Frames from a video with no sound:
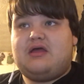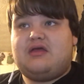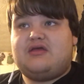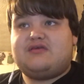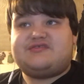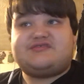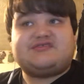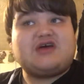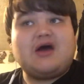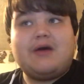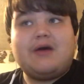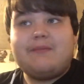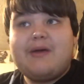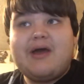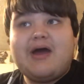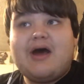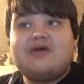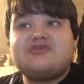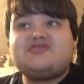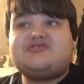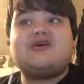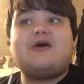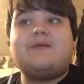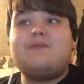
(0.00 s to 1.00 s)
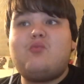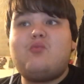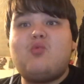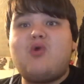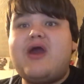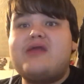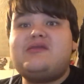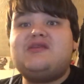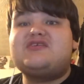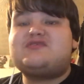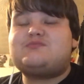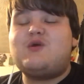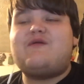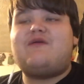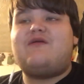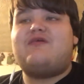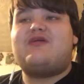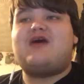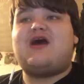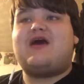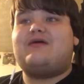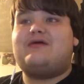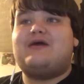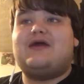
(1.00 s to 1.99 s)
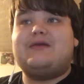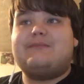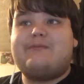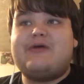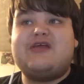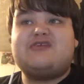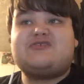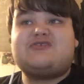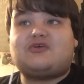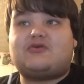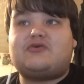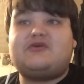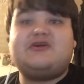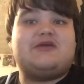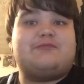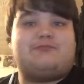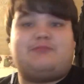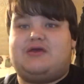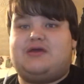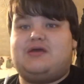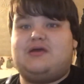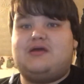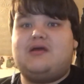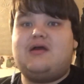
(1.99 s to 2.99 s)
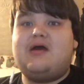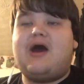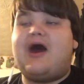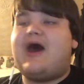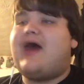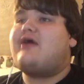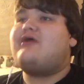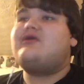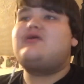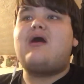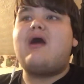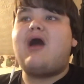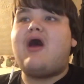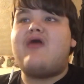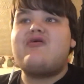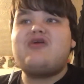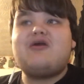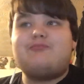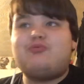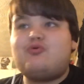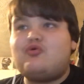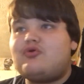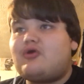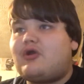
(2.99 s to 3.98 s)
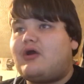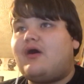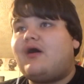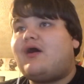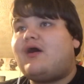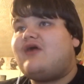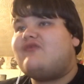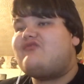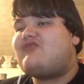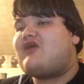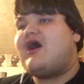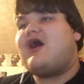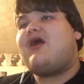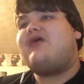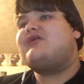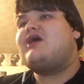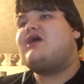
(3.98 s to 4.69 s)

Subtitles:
Somehow, some way in this movie that it's creepy. I don't know how they pulled it off. I don't